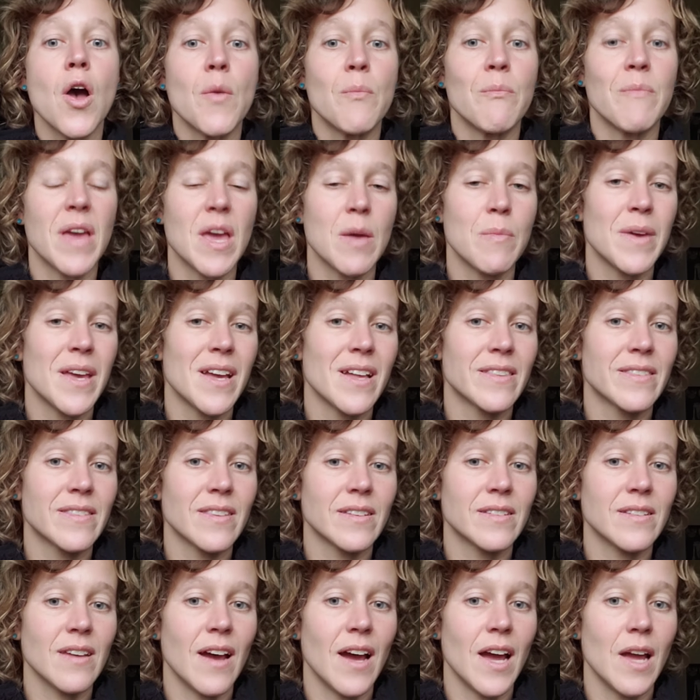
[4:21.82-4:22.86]
Maybe it's a
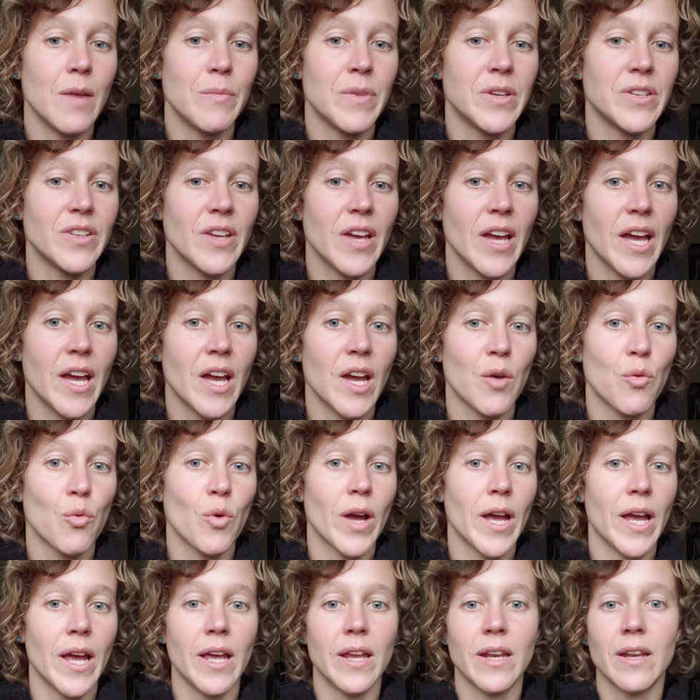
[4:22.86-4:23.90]
time of day
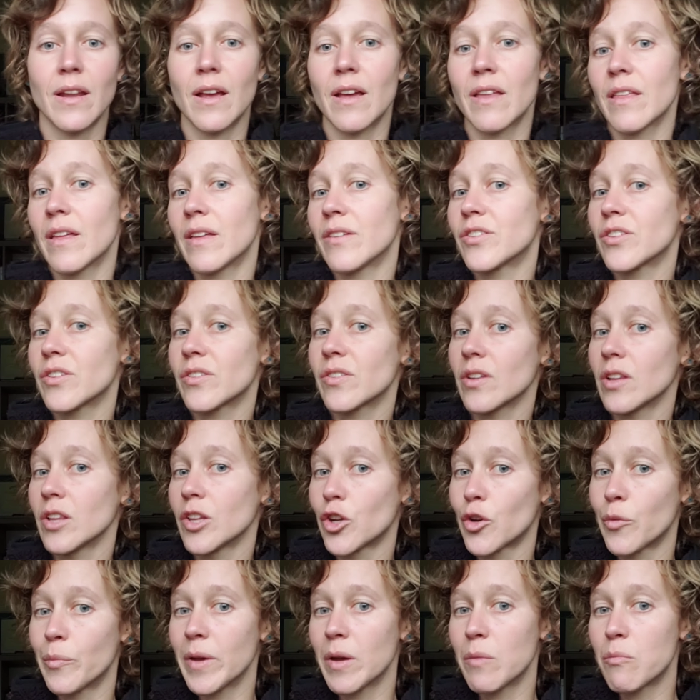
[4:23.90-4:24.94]
when it's just a
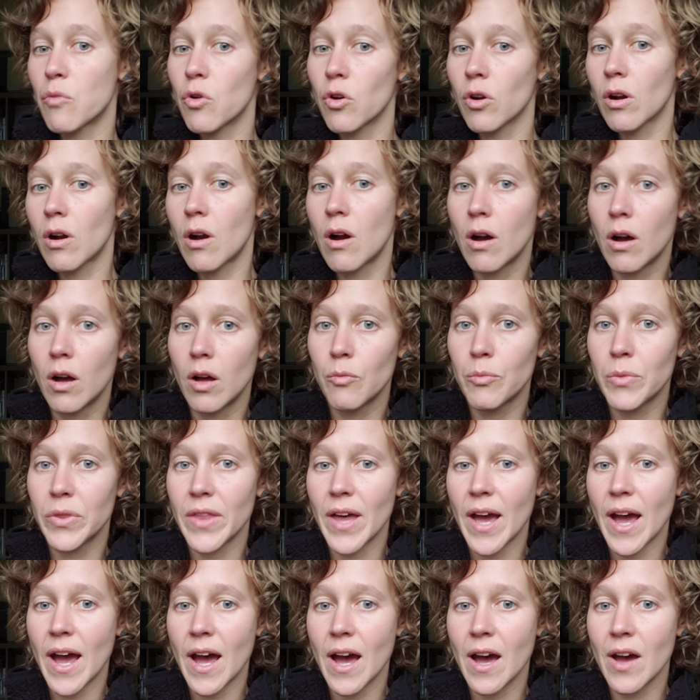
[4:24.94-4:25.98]
little bit more calm in
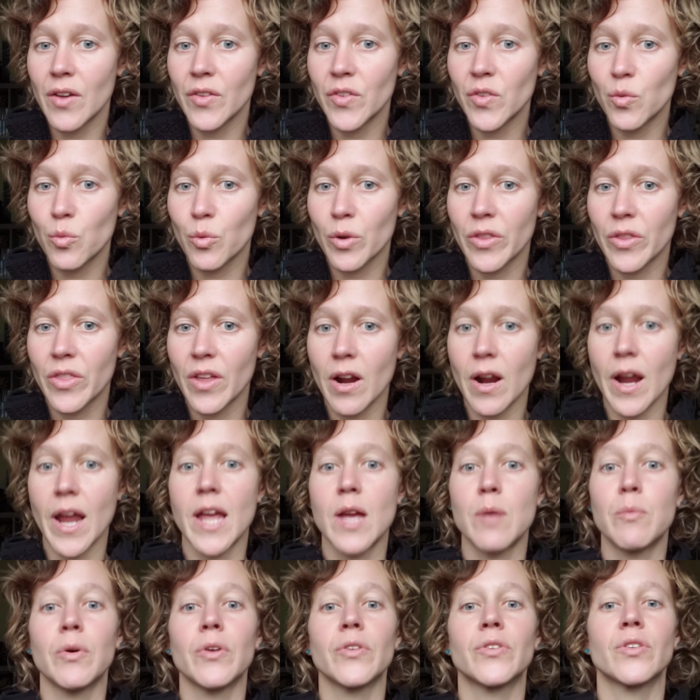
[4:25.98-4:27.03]
the house where they're
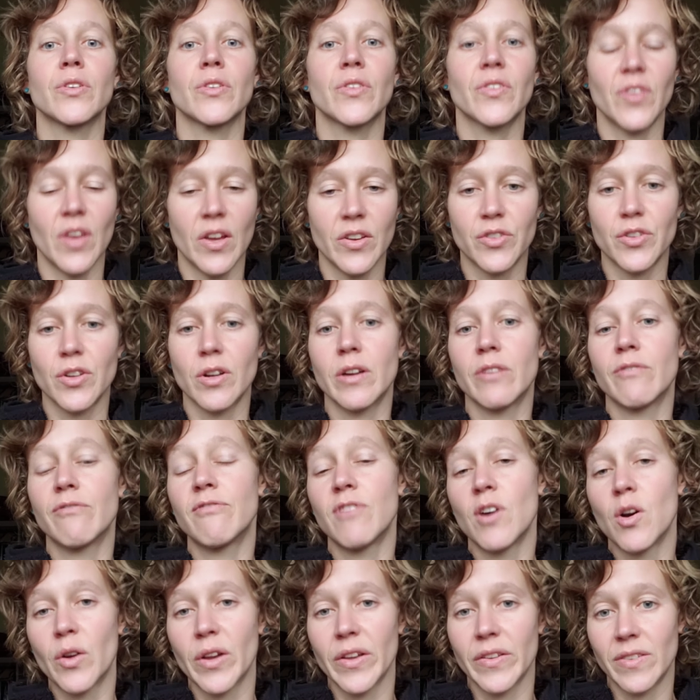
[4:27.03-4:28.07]
able to center and
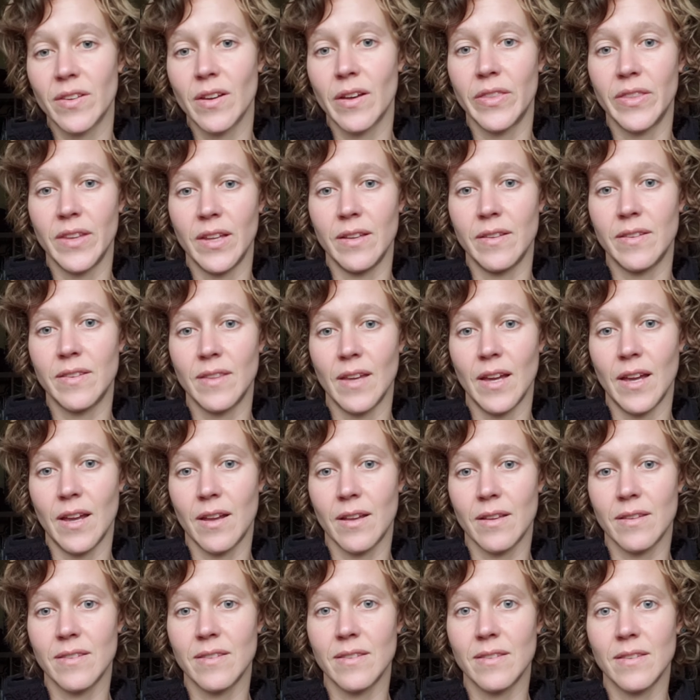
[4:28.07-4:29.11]
focus on these
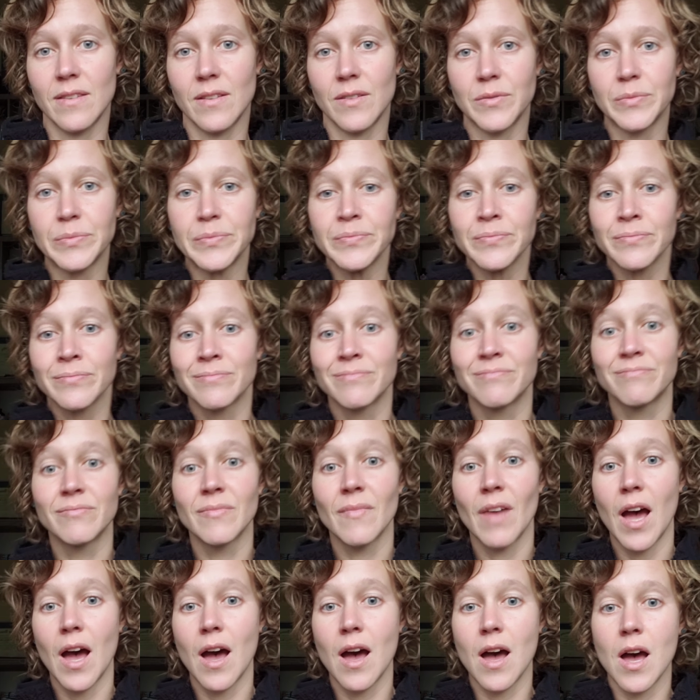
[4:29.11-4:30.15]
things.
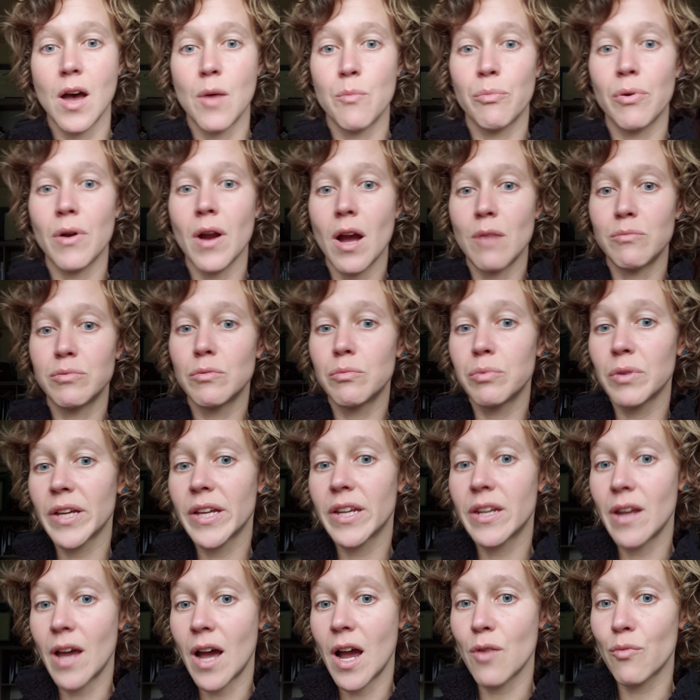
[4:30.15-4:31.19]
Probably
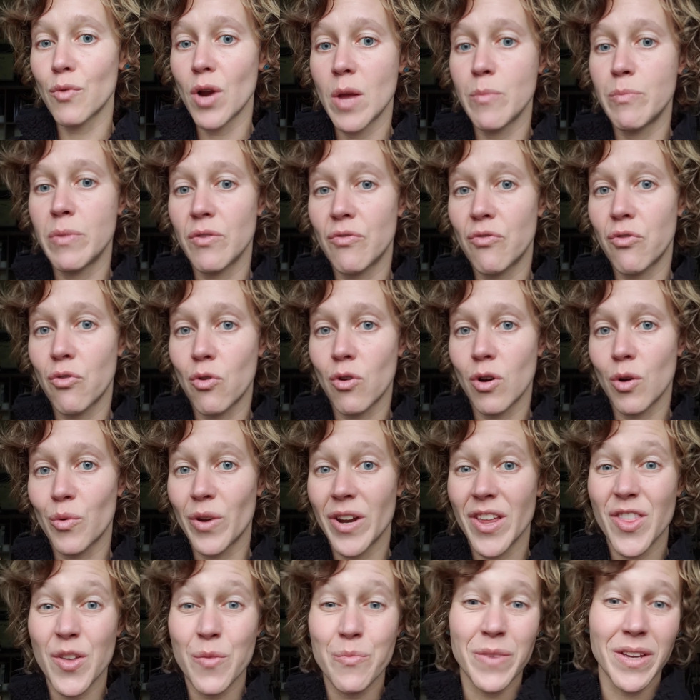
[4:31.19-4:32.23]
not right before one
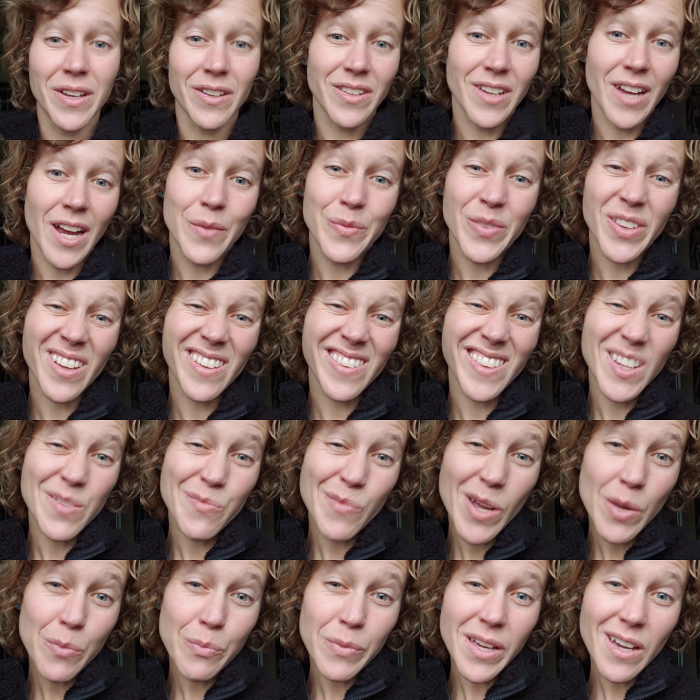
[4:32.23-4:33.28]
of the meal times because they
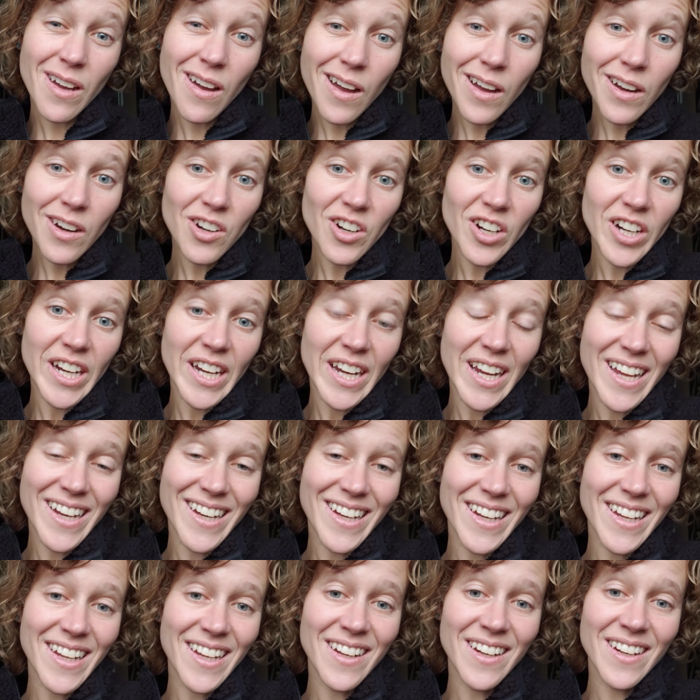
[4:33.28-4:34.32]
might be hungry and
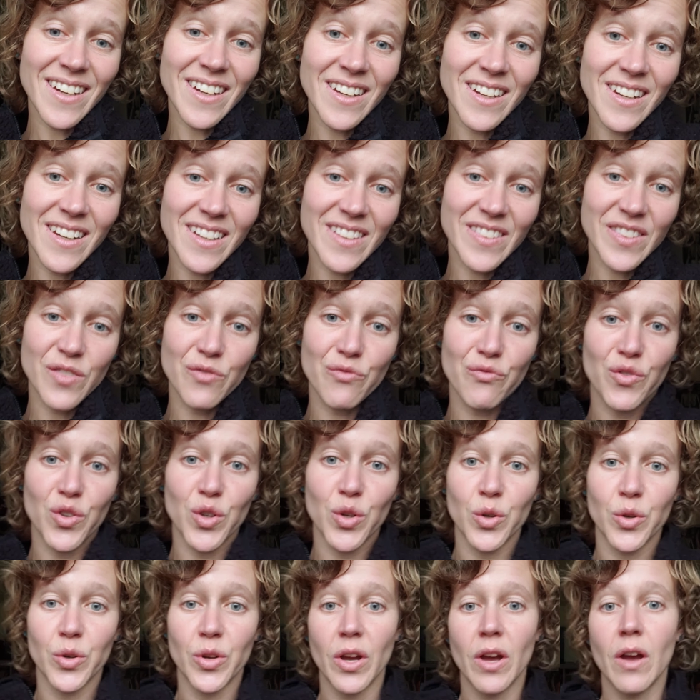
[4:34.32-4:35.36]
need some
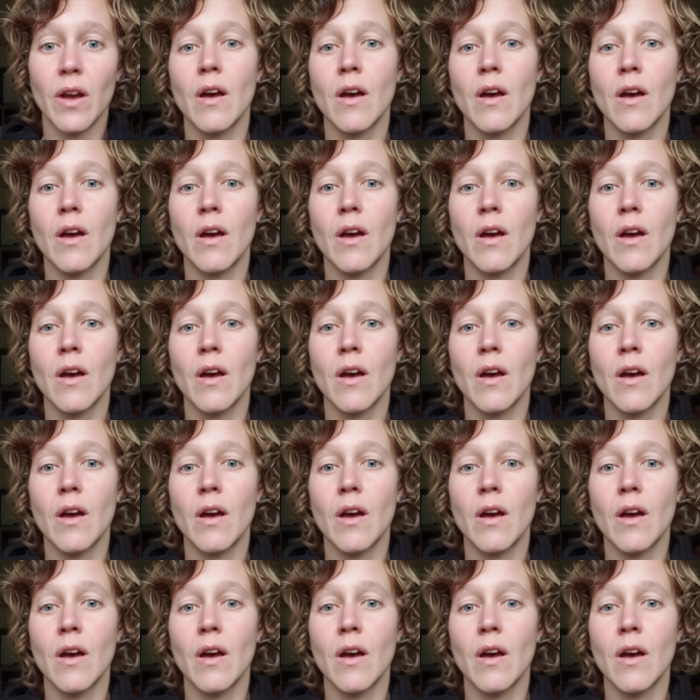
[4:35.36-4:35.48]
food.